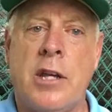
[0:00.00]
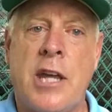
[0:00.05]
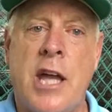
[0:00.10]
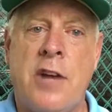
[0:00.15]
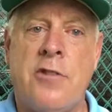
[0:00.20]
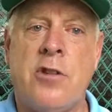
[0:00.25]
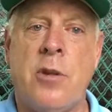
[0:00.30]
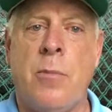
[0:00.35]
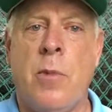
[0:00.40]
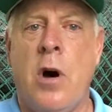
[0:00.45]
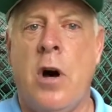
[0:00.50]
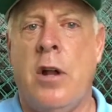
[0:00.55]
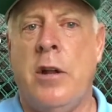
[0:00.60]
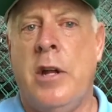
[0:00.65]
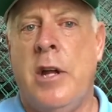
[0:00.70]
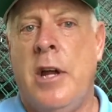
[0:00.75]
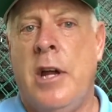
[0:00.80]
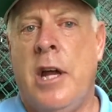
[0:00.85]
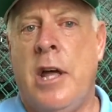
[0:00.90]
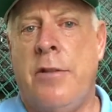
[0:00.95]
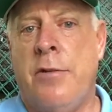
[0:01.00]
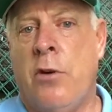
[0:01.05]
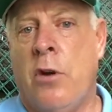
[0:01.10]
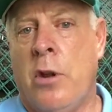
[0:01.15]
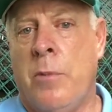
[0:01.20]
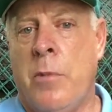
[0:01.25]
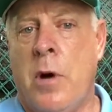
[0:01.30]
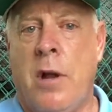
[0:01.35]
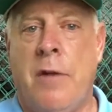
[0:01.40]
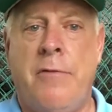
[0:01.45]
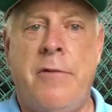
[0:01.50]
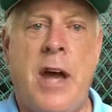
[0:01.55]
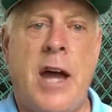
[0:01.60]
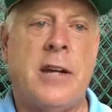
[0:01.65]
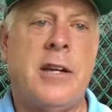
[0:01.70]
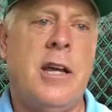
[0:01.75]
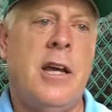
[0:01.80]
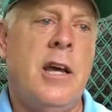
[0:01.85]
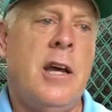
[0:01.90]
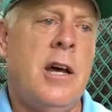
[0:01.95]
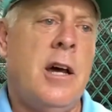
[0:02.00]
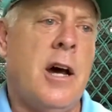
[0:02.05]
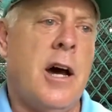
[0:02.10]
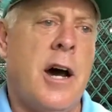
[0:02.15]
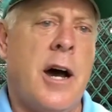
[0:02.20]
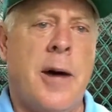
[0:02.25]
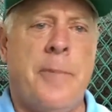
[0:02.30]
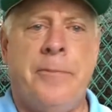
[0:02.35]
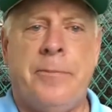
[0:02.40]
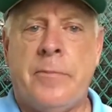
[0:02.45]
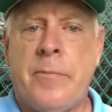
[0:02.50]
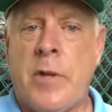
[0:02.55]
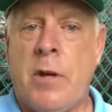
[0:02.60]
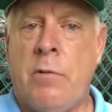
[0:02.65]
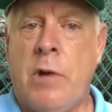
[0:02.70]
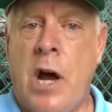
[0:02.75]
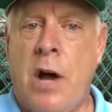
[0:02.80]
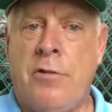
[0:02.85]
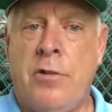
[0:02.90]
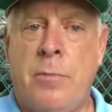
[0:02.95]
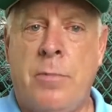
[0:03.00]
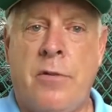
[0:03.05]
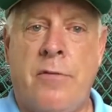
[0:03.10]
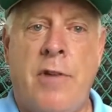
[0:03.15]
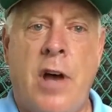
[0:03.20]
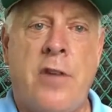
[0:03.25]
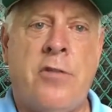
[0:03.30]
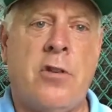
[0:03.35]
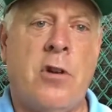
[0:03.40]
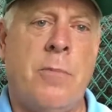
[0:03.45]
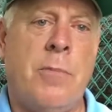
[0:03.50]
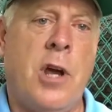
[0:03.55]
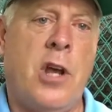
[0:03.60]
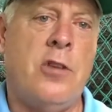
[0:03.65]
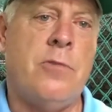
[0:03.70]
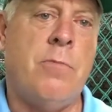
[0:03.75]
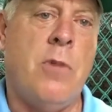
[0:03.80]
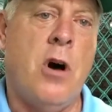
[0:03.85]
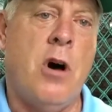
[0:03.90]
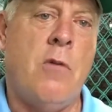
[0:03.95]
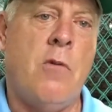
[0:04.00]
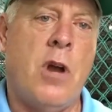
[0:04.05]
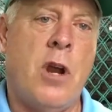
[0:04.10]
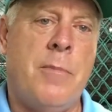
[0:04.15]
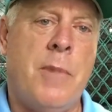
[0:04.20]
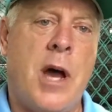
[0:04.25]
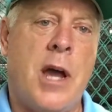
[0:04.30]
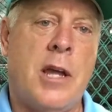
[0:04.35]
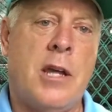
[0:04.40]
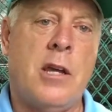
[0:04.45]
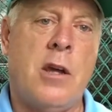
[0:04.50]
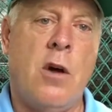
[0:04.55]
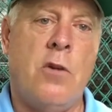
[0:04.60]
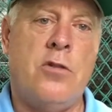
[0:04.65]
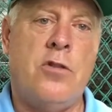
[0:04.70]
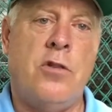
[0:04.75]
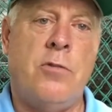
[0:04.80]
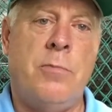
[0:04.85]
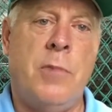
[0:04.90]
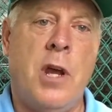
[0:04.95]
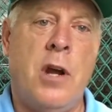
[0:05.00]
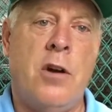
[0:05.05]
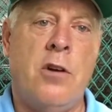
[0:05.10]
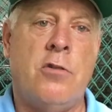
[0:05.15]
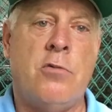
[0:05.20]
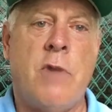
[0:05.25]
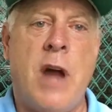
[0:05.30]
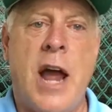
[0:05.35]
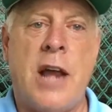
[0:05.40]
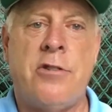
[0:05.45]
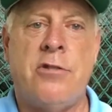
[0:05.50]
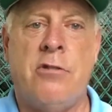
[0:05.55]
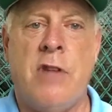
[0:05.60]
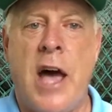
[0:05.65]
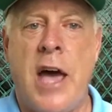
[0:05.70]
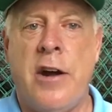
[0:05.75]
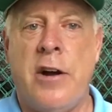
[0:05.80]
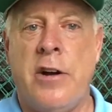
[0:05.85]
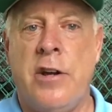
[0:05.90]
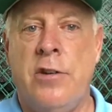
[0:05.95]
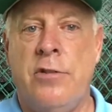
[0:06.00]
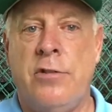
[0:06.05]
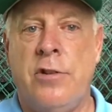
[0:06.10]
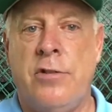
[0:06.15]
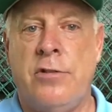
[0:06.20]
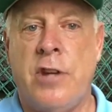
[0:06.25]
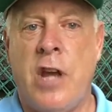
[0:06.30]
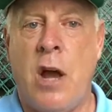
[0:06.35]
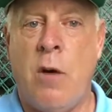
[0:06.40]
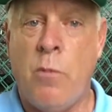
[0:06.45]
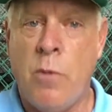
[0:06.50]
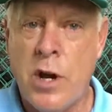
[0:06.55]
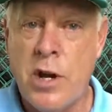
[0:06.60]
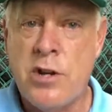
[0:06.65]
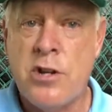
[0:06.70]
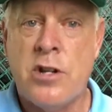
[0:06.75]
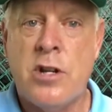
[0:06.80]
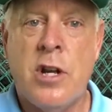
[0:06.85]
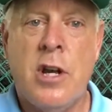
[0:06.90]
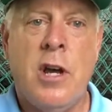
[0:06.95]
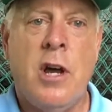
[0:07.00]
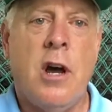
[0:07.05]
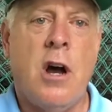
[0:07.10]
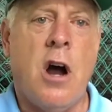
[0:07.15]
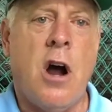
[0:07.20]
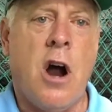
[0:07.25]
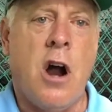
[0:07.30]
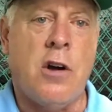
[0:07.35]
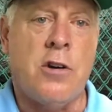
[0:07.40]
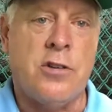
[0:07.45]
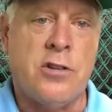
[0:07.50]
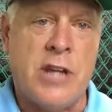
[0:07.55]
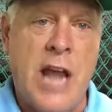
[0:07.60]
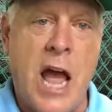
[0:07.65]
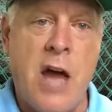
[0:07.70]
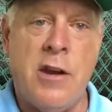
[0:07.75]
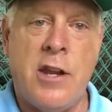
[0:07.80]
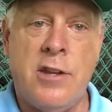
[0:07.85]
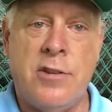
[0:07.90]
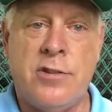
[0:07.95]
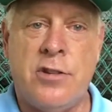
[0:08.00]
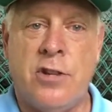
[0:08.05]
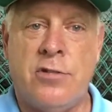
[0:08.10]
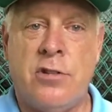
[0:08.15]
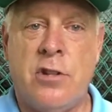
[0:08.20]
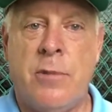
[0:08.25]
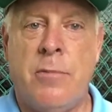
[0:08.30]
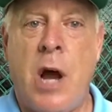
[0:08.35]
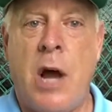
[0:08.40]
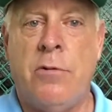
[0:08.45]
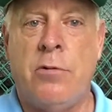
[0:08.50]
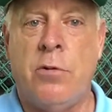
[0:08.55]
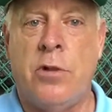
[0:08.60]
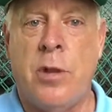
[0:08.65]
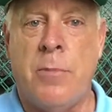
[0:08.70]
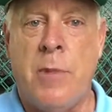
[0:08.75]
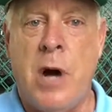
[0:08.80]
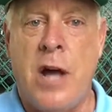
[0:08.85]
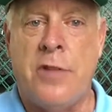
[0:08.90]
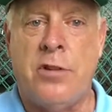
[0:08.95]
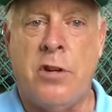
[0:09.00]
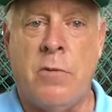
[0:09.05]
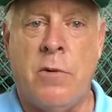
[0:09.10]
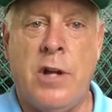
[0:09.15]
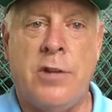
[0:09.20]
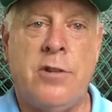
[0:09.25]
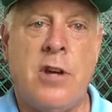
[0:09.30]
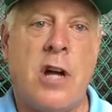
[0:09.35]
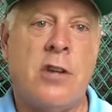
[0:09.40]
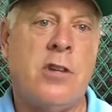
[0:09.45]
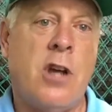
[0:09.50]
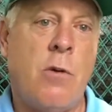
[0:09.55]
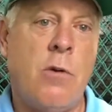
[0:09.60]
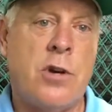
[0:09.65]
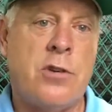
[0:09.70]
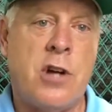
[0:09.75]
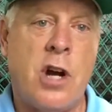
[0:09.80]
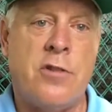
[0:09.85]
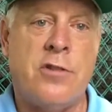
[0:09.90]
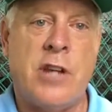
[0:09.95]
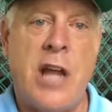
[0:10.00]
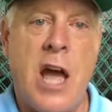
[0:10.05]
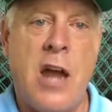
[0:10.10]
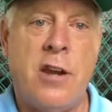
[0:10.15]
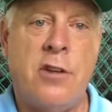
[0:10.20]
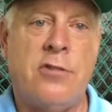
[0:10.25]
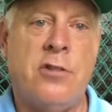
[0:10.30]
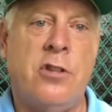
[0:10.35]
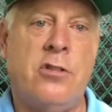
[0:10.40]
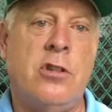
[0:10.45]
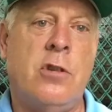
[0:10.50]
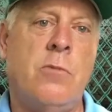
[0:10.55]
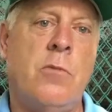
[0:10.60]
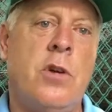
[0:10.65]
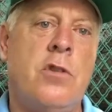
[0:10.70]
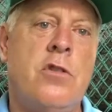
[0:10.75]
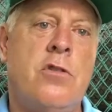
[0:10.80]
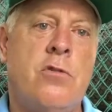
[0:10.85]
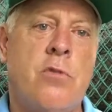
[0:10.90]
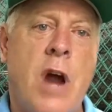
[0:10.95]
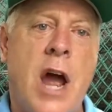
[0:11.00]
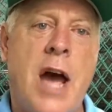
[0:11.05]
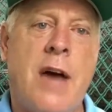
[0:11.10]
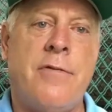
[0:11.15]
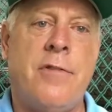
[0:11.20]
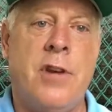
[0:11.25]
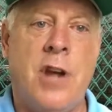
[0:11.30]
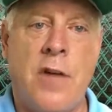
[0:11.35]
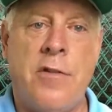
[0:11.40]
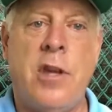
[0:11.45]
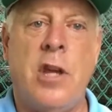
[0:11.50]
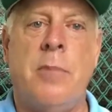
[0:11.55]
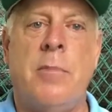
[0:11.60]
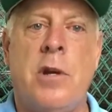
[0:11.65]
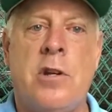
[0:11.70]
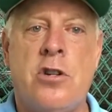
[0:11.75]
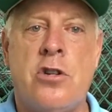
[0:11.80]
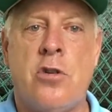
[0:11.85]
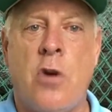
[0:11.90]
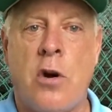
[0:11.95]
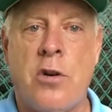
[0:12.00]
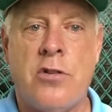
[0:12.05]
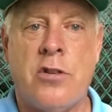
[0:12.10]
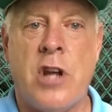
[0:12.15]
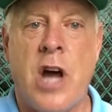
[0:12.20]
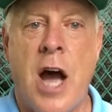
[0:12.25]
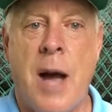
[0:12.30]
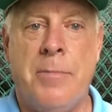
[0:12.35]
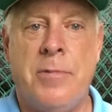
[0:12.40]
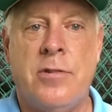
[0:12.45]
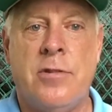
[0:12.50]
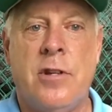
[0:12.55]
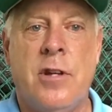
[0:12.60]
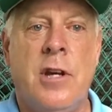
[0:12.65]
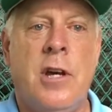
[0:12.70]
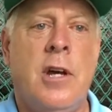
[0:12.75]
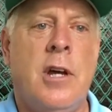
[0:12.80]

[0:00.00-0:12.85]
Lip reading: and catch the ball and throw the ball. In fact, when I was in professional baseball, one of my coach's mentors, Rack Slider, used to say, I wish our scouting system, I was with the Boston Red Sox, I wish our scouting system would draft nothing but shortstops.